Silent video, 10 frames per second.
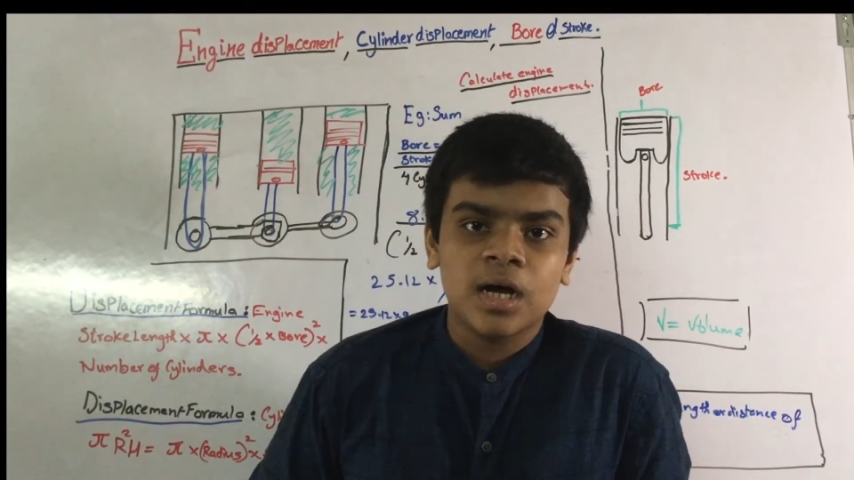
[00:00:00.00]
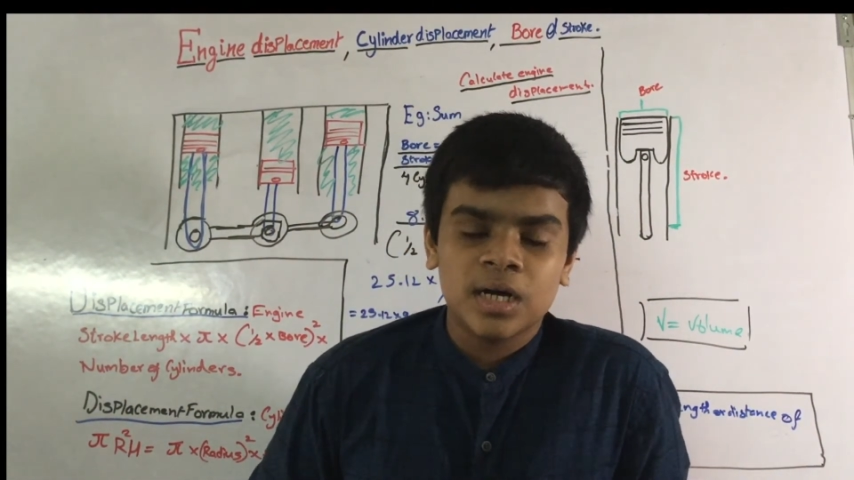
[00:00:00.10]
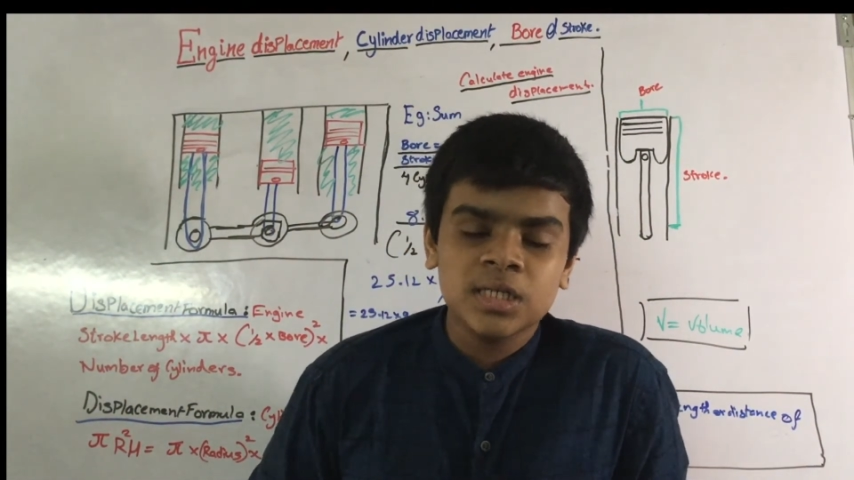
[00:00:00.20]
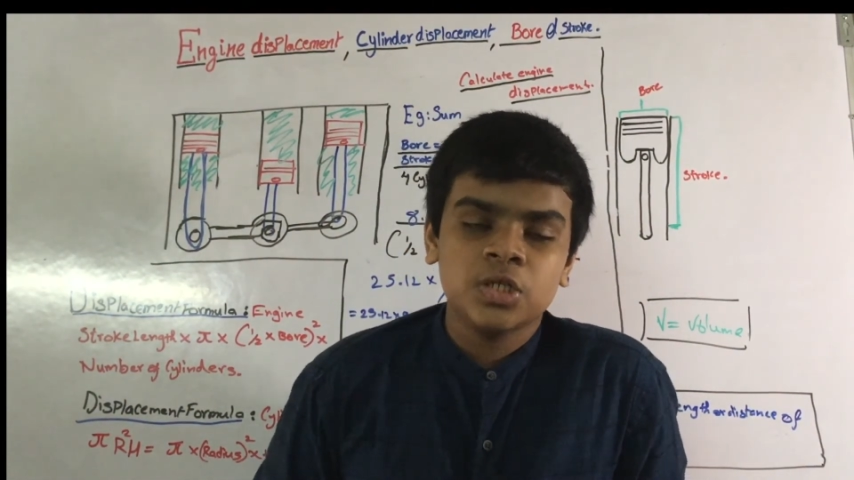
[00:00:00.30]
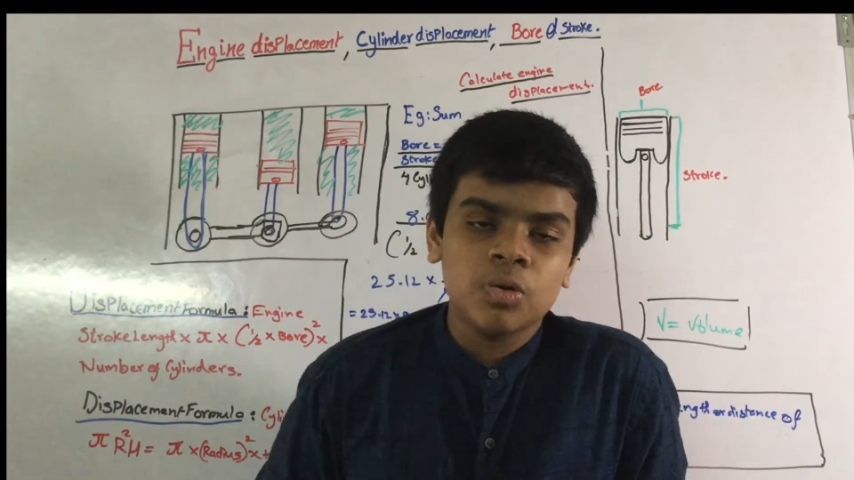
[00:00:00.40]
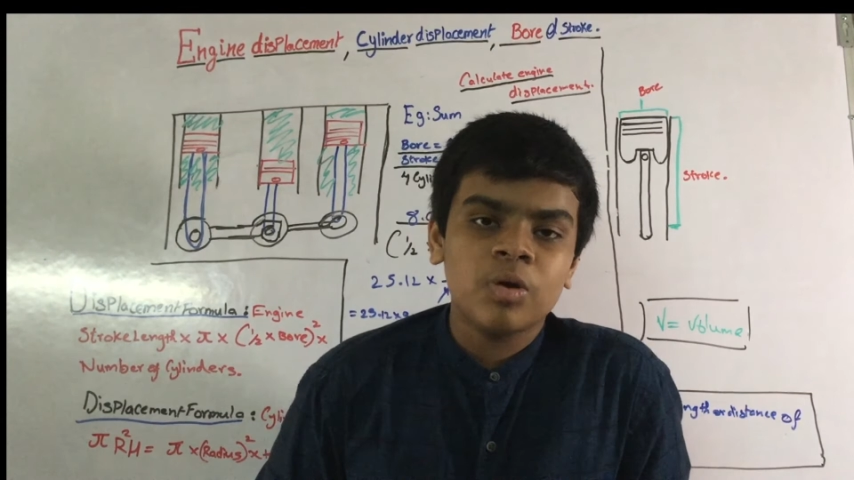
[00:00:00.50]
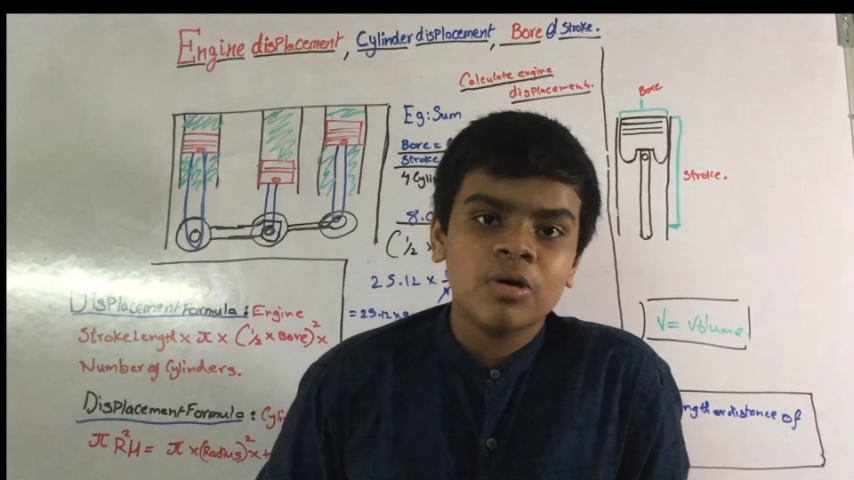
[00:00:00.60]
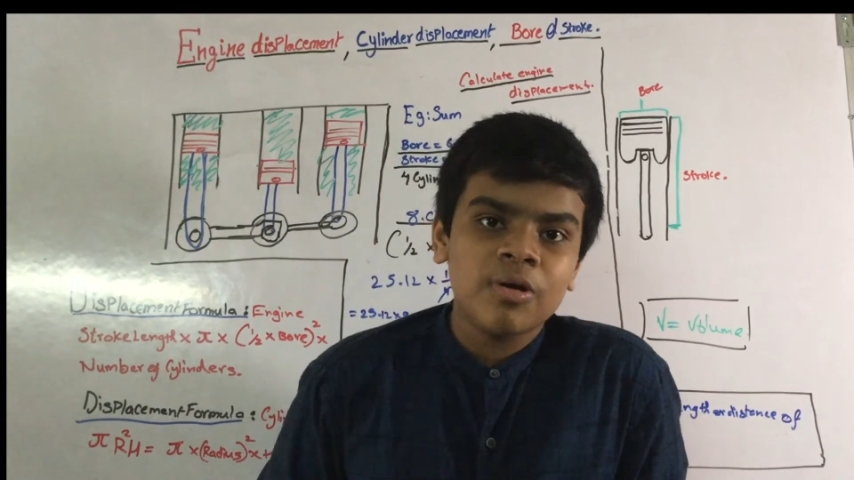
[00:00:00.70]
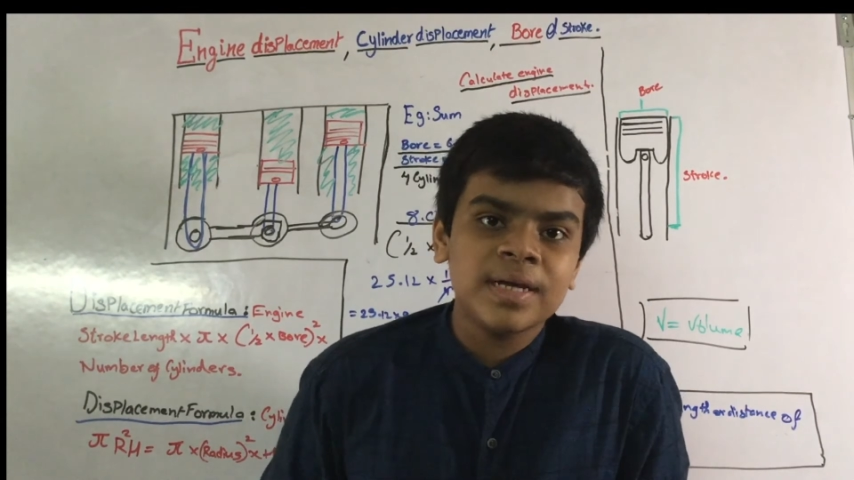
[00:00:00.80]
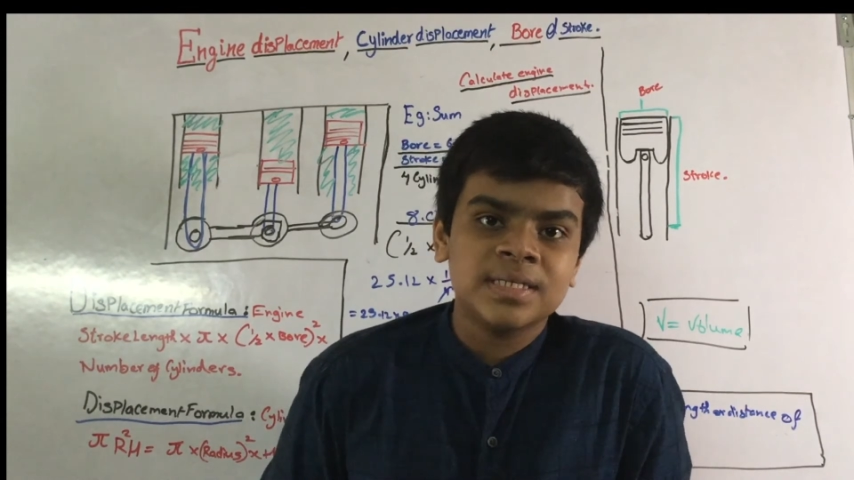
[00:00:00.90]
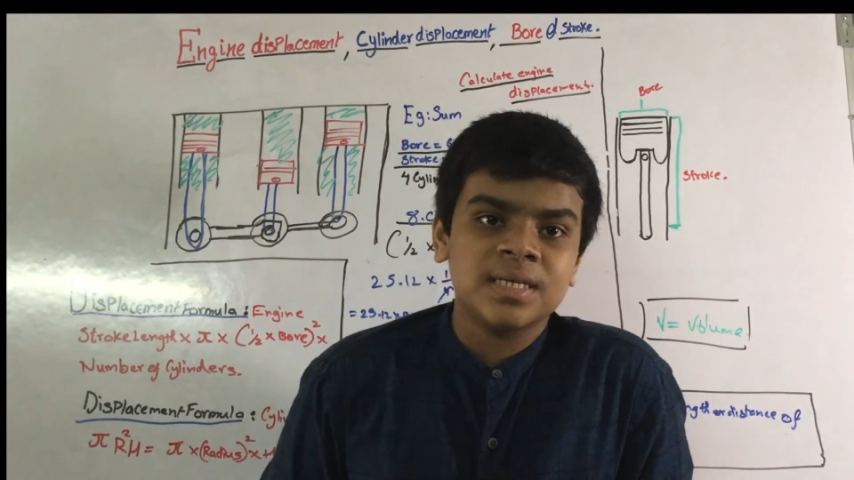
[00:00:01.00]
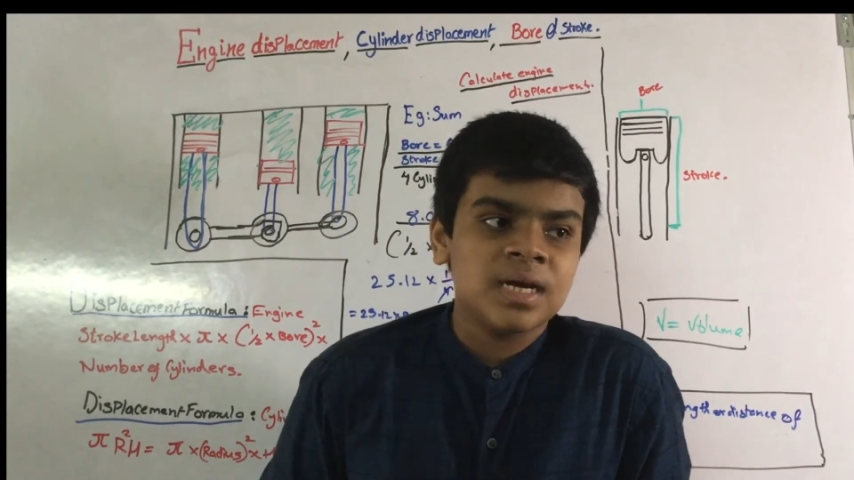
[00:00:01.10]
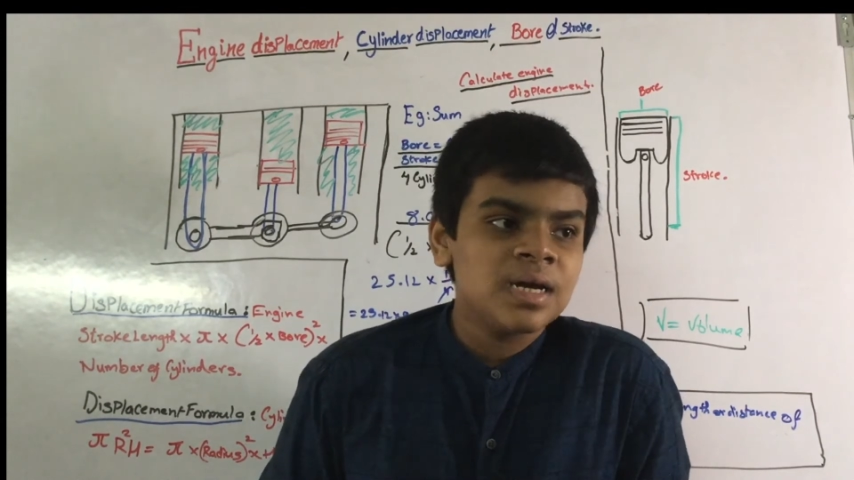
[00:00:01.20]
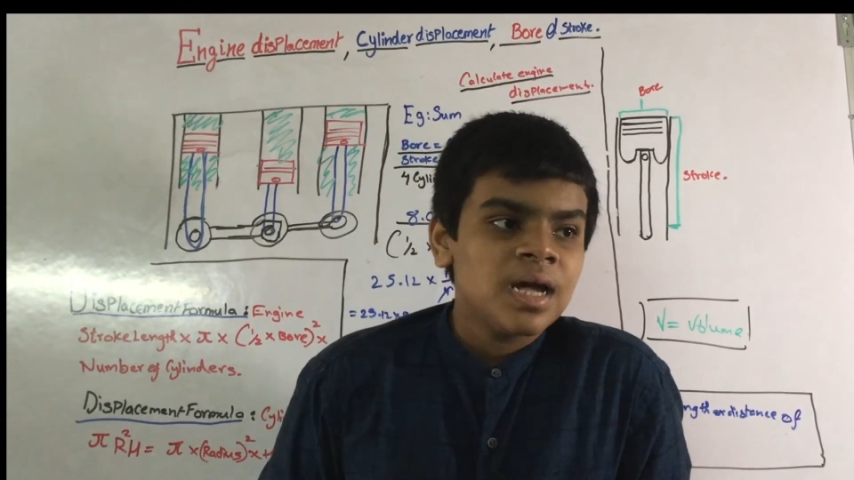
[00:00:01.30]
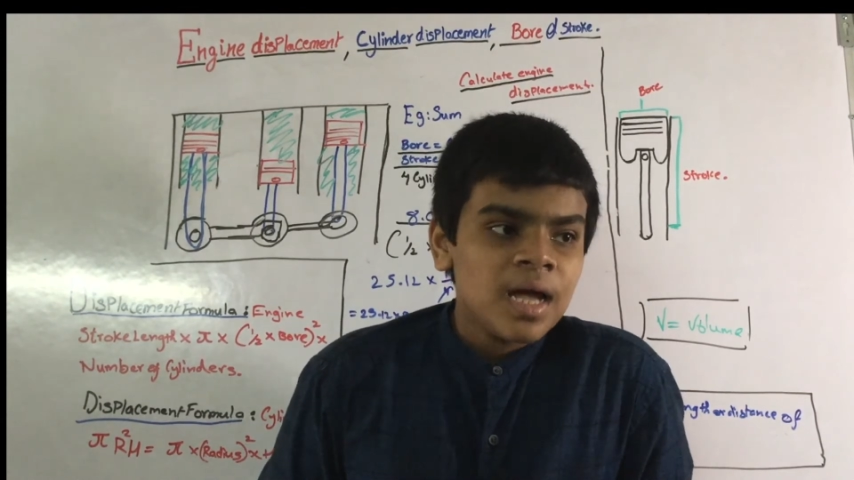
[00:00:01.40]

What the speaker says: Christian von Koenigsegg,